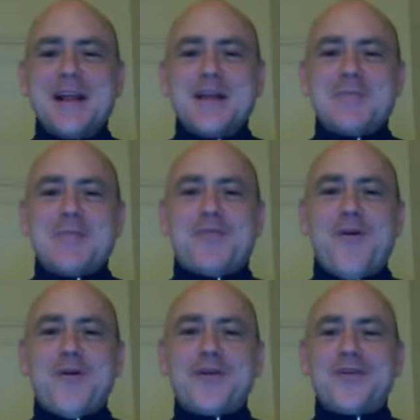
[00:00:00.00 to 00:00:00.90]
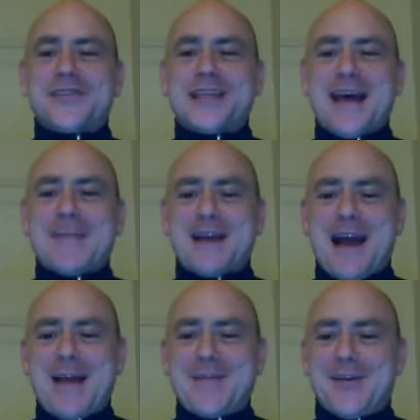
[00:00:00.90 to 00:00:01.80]
Before we do the tapping,
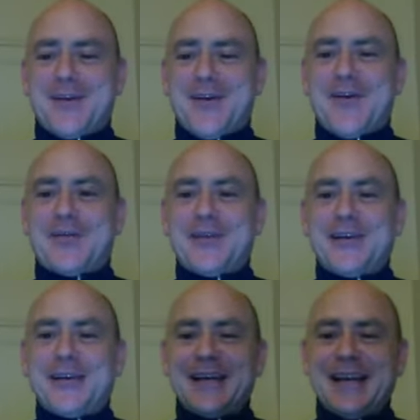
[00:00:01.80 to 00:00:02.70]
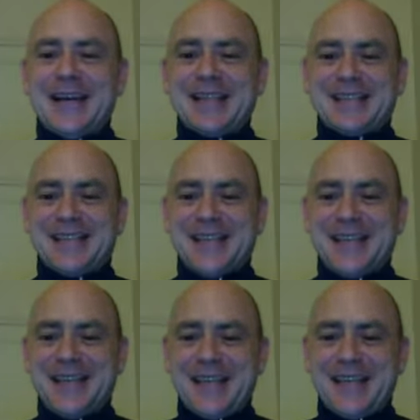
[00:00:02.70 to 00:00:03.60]
I'm going to go and
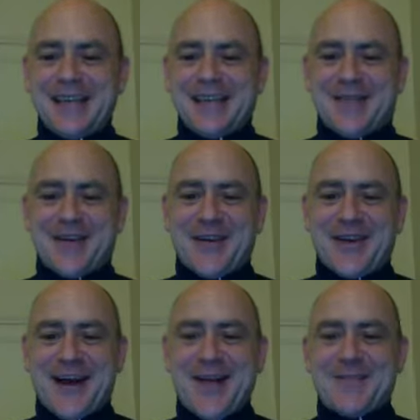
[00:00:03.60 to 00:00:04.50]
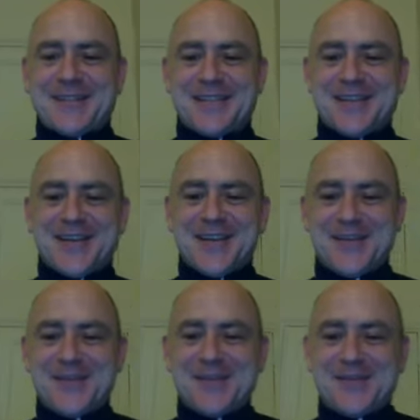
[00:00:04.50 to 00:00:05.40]
see if there are any comments
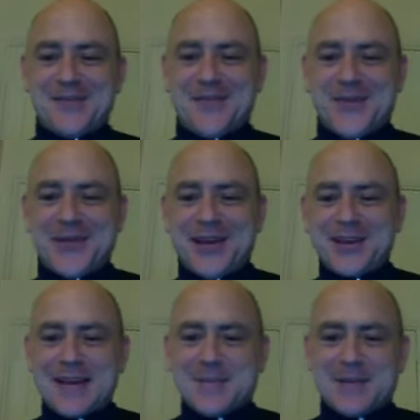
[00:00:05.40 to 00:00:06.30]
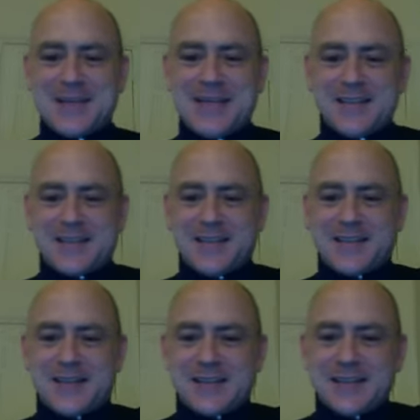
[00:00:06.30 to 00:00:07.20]
here before we get tapping in ELT
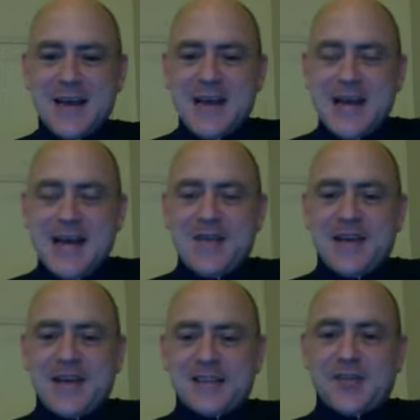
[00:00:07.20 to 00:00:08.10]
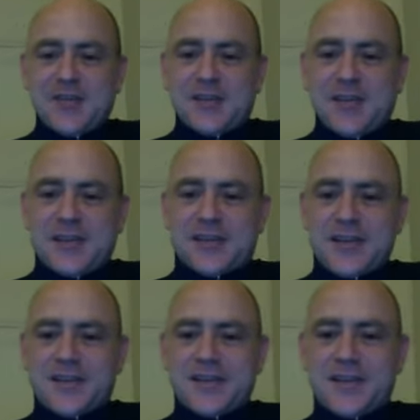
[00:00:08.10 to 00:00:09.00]
classes. If it gets students less
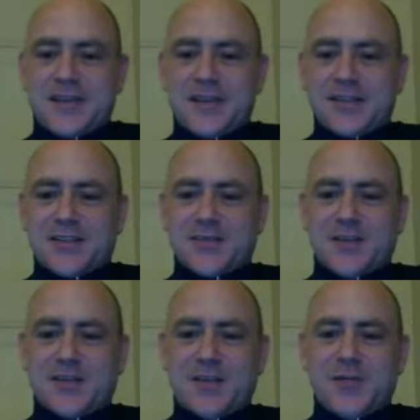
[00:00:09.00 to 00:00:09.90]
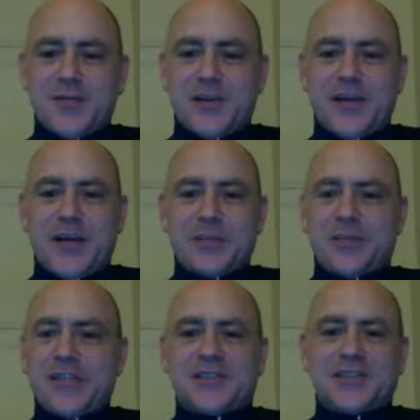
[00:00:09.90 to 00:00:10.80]
stressed in their classrooms, then it's hopefully going to help
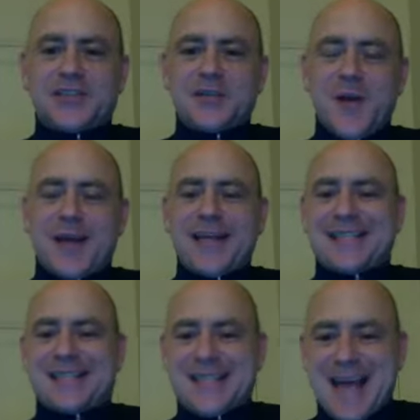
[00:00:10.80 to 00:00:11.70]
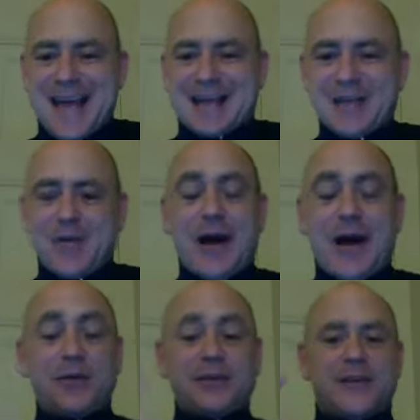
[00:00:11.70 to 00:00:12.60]
teachers as well. Exactly. Well, I
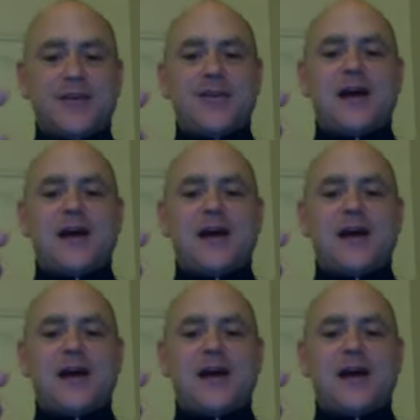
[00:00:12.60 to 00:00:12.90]
will tell you,